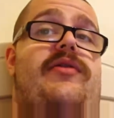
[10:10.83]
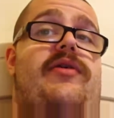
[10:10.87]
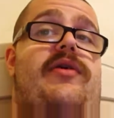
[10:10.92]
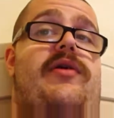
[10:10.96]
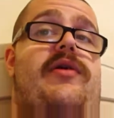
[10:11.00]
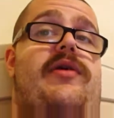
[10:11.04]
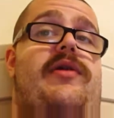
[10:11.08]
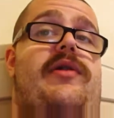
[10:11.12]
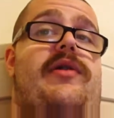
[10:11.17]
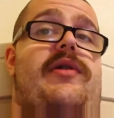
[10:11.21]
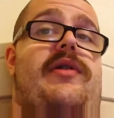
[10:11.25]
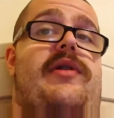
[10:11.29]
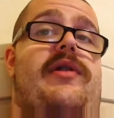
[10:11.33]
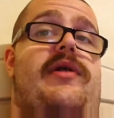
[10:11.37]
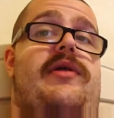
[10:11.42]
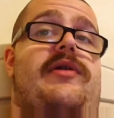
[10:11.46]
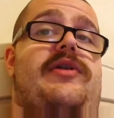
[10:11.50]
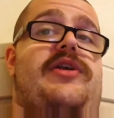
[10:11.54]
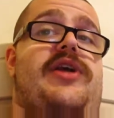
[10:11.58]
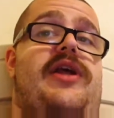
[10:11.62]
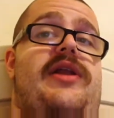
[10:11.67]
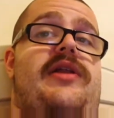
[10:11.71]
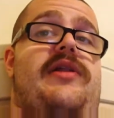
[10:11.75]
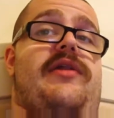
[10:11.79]
on uh,
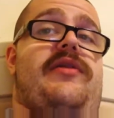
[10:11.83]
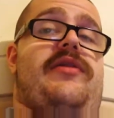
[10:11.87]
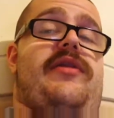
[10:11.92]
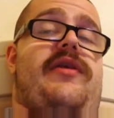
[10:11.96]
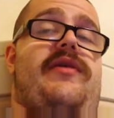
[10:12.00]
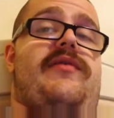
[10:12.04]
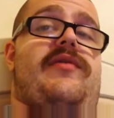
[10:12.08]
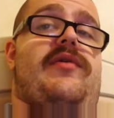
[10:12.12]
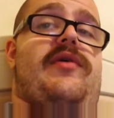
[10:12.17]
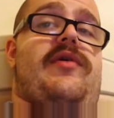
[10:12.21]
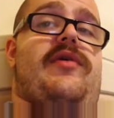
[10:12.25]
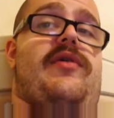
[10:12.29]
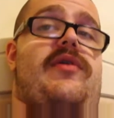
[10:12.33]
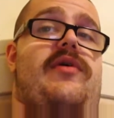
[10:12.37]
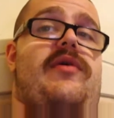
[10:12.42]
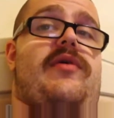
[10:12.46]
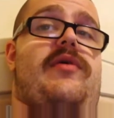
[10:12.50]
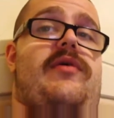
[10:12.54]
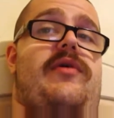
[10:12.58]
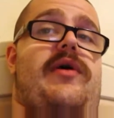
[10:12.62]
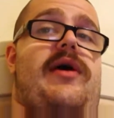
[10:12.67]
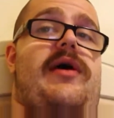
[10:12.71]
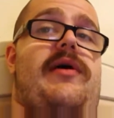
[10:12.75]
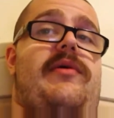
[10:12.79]
genders either,
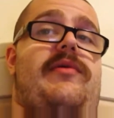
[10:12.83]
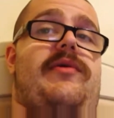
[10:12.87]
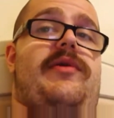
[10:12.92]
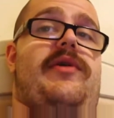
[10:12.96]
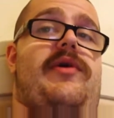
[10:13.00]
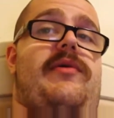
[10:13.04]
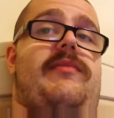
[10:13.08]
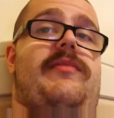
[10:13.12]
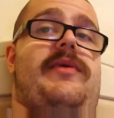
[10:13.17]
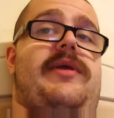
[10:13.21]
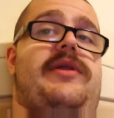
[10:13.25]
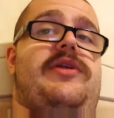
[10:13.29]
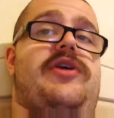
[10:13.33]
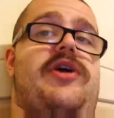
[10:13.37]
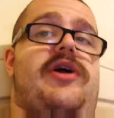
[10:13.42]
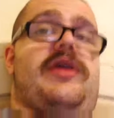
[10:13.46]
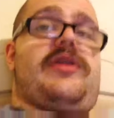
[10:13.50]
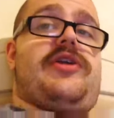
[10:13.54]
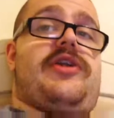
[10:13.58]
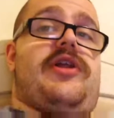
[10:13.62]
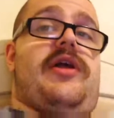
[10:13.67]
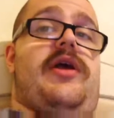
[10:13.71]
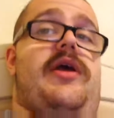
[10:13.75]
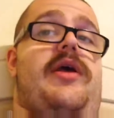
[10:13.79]
so I will not be
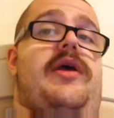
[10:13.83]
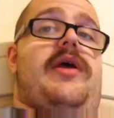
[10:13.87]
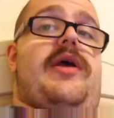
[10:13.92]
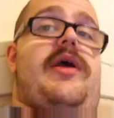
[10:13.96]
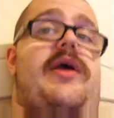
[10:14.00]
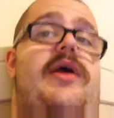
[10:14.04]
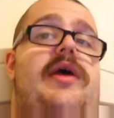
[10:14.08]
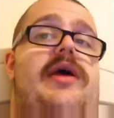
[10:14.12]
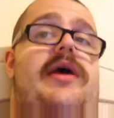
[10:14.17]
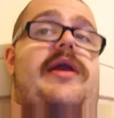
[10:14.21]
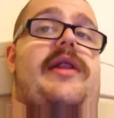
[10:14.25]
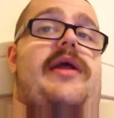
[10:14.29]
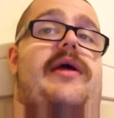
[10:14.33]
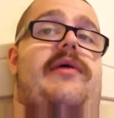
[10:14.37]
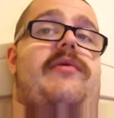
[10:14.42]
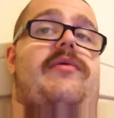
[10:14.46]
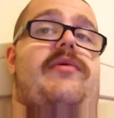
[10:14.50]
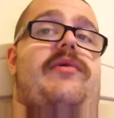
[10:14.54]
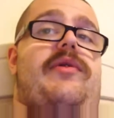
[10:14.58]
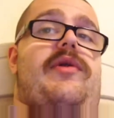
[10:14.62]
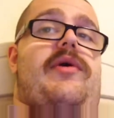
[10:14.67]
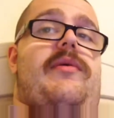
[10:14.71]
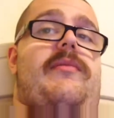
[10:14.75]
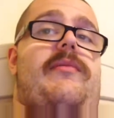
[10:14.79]
judged, and I
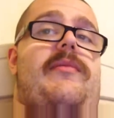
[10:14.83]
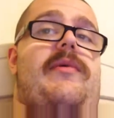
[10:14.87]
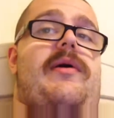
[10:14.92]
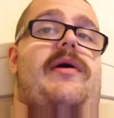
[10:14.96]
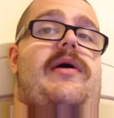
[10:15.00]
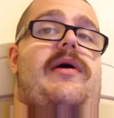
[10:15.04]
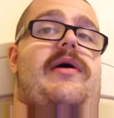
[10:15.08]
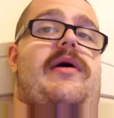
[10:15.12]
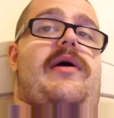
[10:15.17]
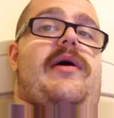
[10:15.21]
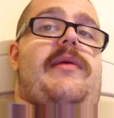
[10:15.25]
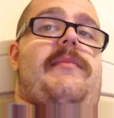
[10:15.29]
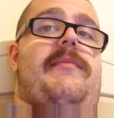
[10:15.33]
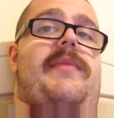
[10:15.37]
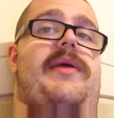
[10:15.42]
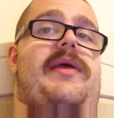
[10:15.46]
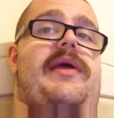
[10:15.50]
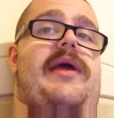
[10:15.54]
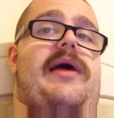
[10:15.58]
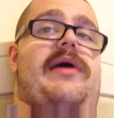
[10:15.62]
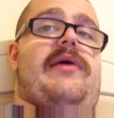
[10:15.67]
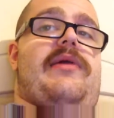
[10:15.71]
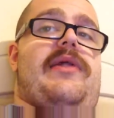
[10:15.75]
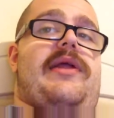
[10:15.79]
will not uh, be
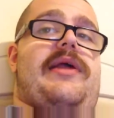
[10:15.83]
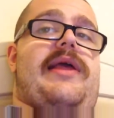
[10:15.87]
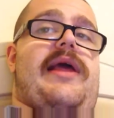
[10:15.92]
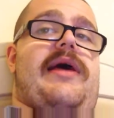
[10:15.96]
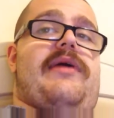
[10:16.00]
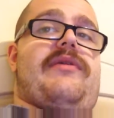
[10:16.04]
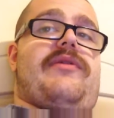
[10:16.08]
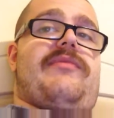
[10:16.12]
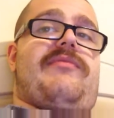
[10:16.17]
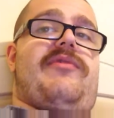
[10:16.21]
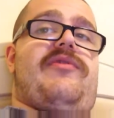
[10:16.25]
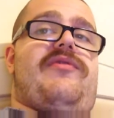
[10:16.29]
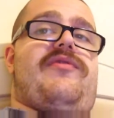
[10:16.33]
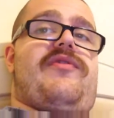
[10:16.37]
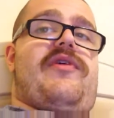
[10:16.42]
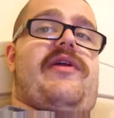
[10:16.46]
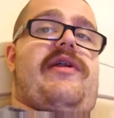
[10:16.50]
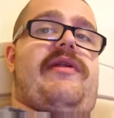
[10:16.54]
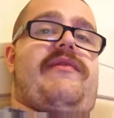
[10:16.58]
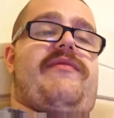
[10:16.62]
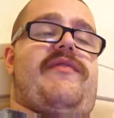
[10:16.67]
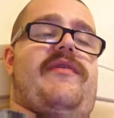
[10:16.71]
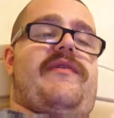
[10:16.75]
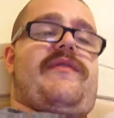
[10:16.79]
held accountable for
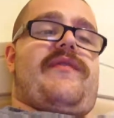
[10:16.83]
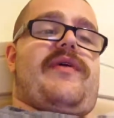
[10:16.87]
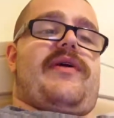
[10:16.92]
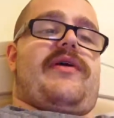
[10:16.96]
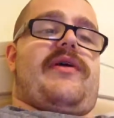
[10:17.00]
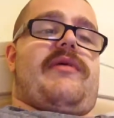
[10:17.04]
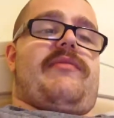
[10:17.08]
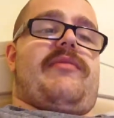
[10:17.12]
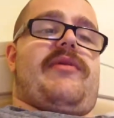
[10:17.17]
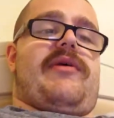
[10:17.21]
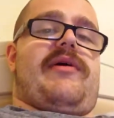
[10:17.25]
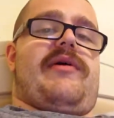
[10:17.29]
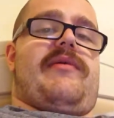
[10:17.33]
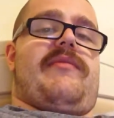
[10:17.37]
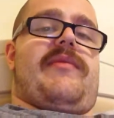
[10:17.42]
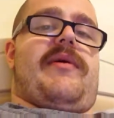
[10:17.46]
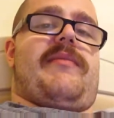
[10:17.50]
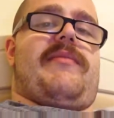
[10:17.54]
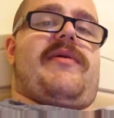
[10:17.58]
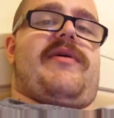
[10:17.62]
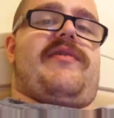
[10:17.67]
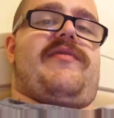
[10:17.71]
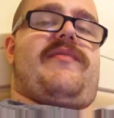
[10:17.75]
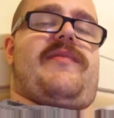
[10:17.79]
anything that comes out of my
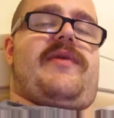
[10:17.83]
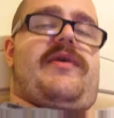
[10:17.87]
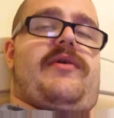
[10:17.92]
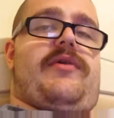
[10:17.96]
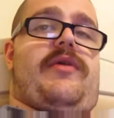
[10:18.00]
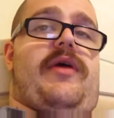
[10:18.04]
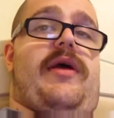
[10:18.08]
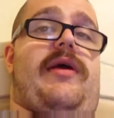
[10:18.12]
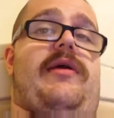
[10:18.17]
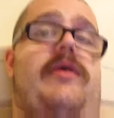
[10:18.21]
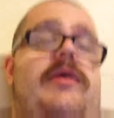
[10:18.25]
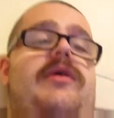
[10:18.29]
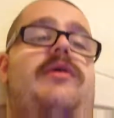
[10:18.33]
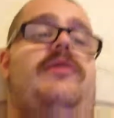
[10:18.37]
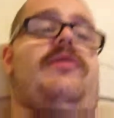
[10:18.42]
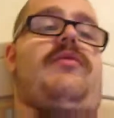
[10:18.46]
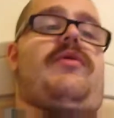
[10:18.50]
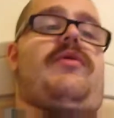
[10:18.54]
mouth, because I